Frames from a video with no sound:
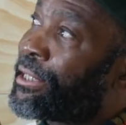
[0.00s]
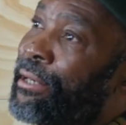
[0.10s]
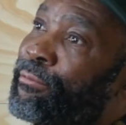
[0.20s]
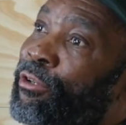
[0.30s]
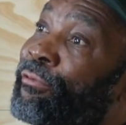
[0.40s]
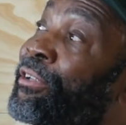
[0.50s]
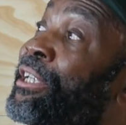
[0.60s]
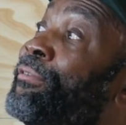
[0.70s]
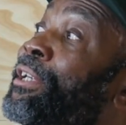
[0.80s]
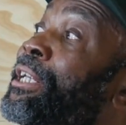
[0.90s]
terms of
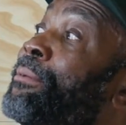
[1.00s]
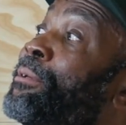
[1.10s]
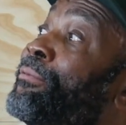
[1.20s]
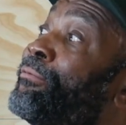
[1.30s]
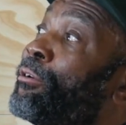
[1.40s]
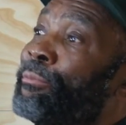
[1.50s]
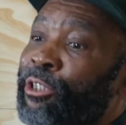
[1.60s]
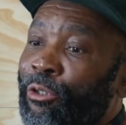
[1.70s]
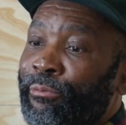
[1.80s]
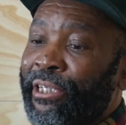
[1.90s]
giving him
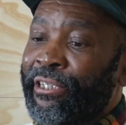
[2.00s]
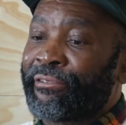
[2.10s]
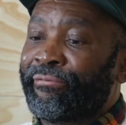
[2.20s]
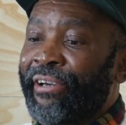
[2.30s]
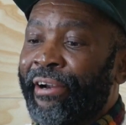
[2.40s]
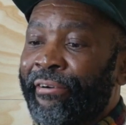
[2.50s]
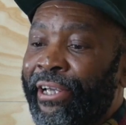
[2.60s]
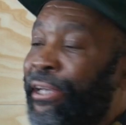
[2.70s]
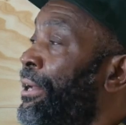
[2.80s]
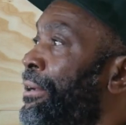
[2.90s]
information is
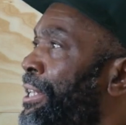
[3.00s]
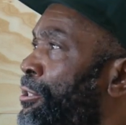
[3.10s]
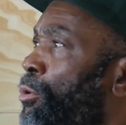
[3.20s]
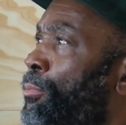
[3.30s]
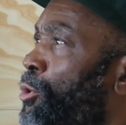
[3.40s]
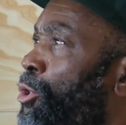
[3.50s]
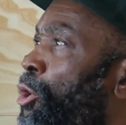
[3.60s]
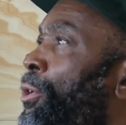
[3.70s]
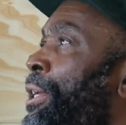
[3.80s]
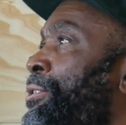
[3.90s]
almost
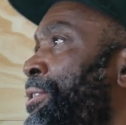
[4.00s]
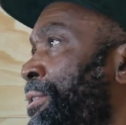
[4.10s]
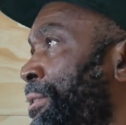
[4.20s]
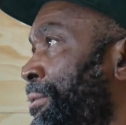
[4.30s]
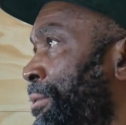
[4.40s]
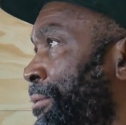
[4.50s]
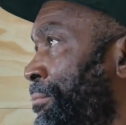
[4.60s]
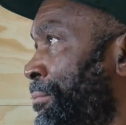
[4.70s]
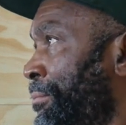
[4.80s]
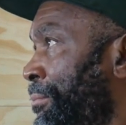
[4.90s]
non-existent.
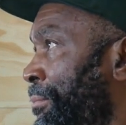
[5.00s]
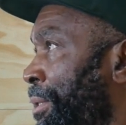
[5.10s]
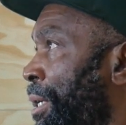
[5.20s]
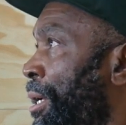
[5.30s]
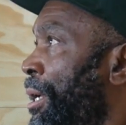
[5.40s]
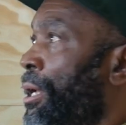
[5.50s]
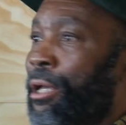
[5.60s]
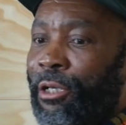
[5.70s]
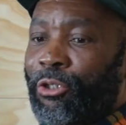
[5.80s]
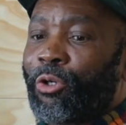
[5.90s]

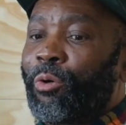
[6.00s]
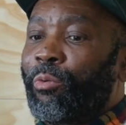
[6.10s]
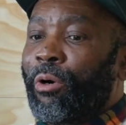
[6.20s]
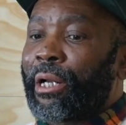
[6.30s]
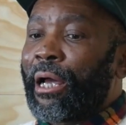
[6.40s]
So what